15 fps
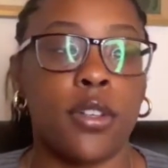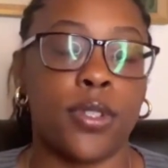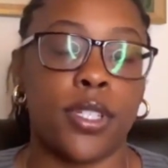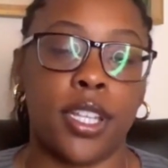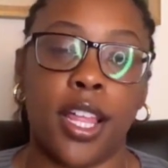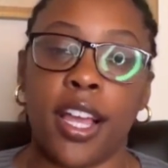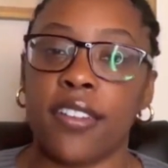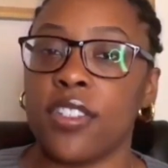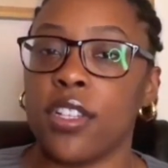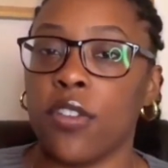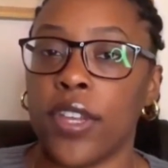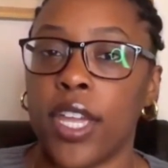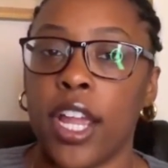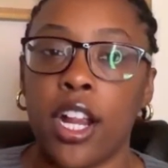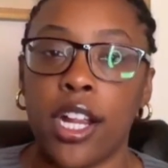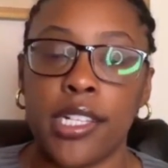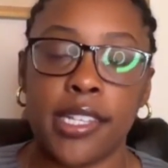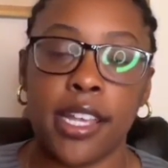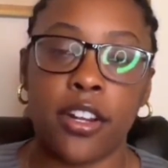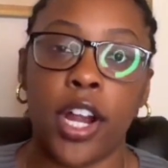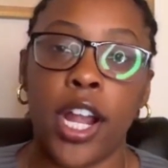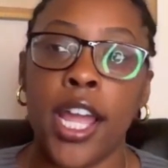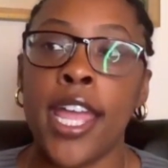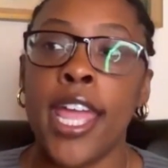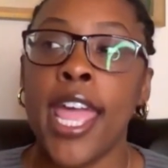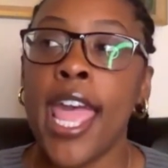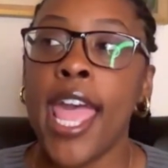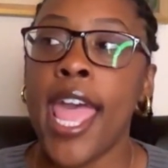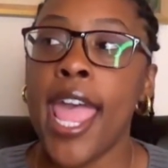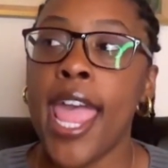There was a lack of self-care, etc.
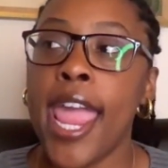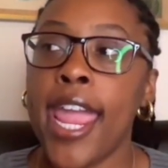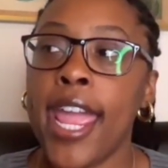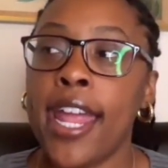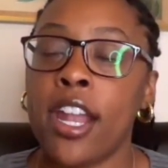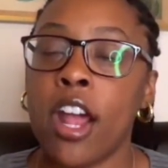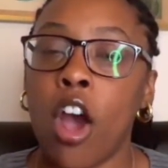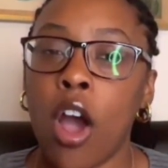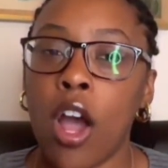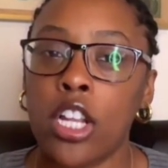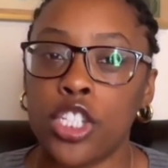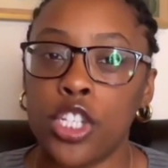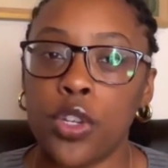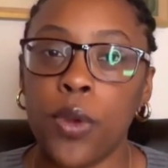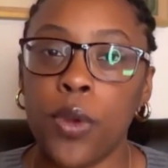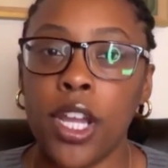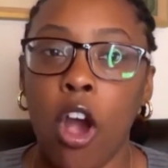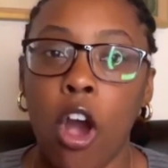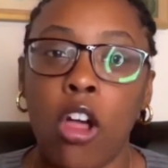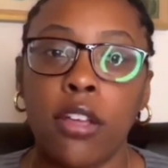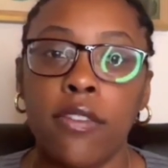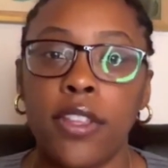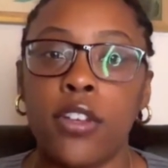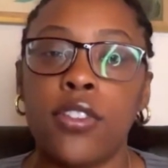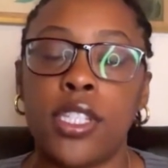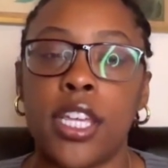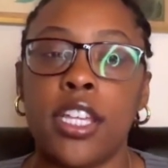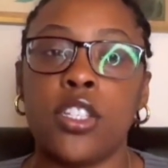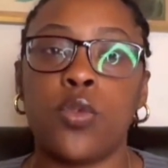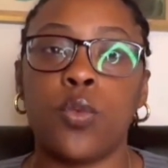And doing all of
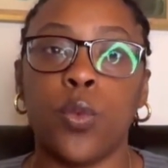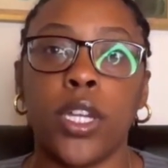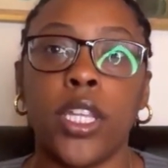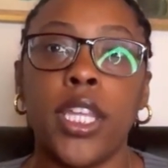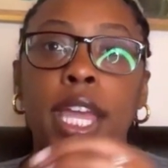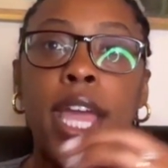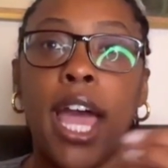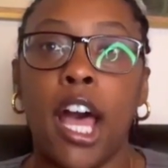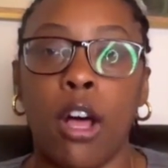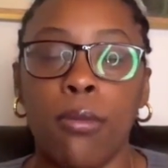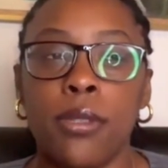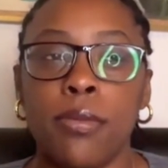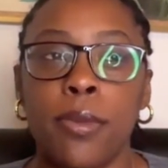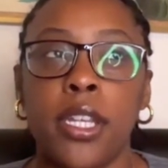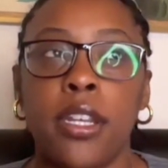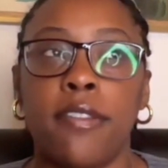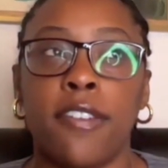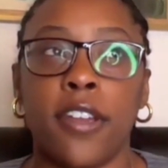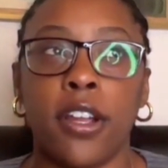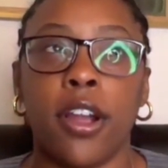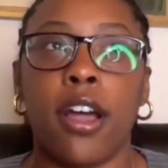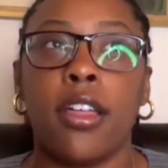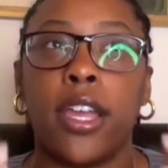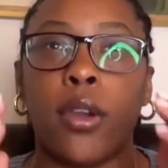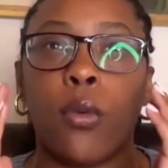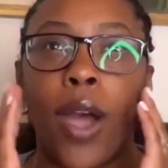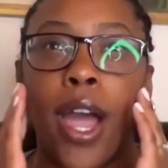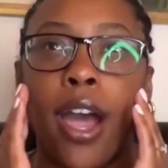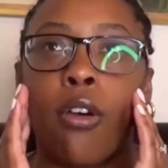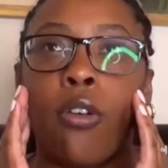those things really helped me to figure out
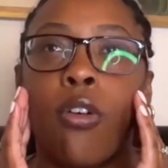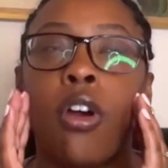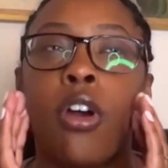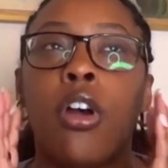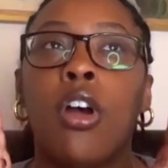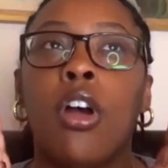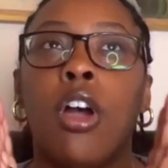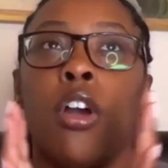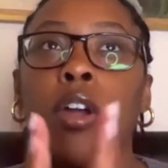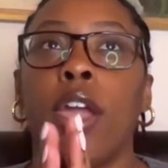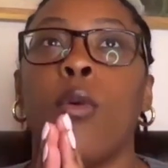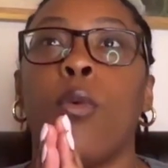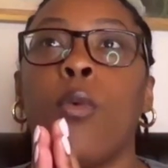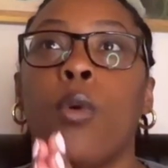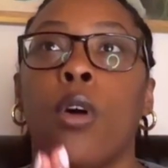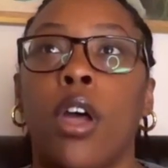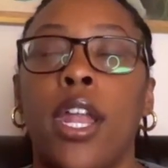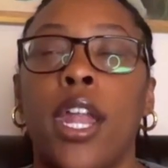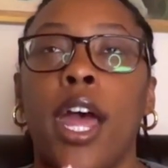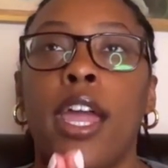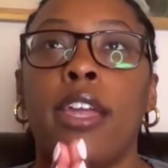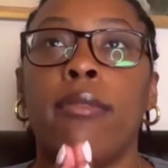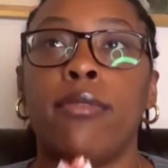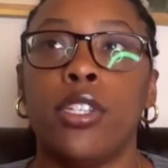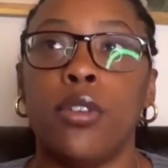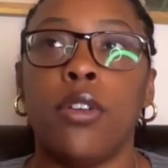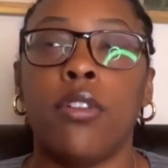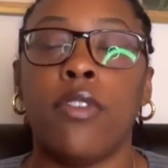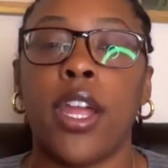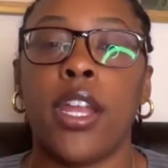like, wow, okay, what I am
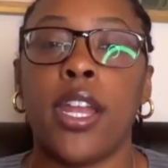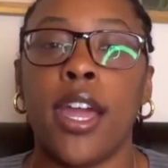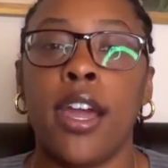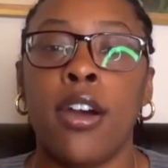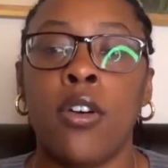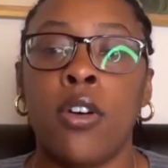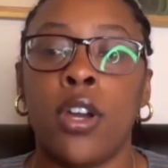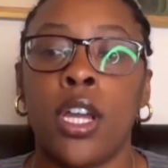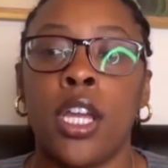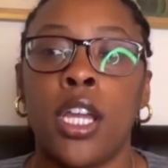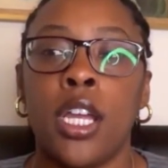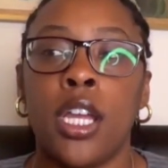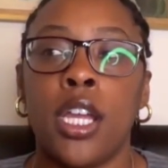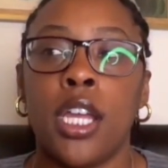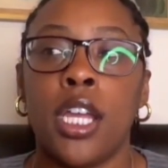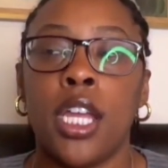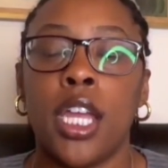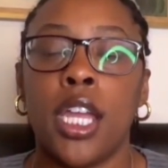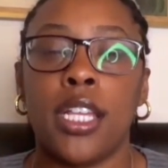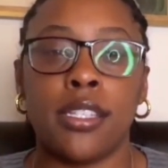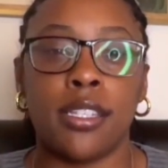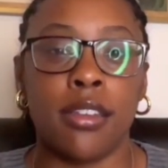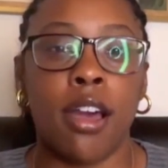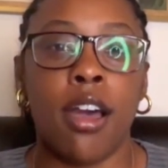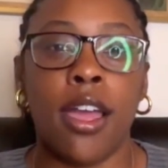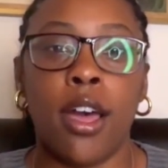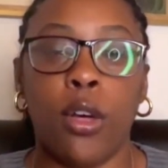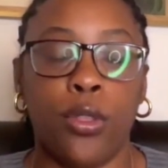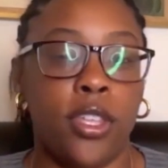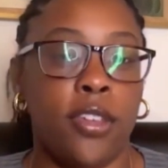doing right now is
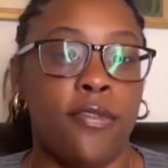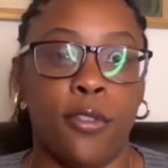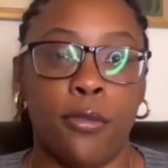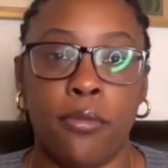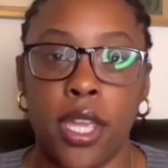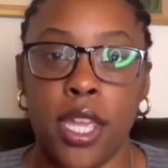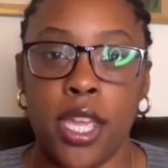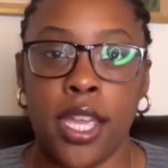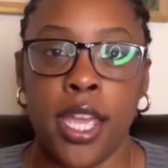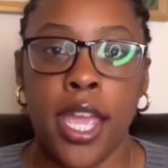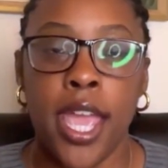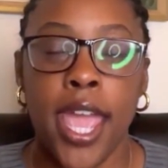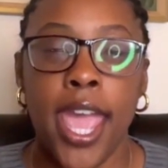not healthy for me.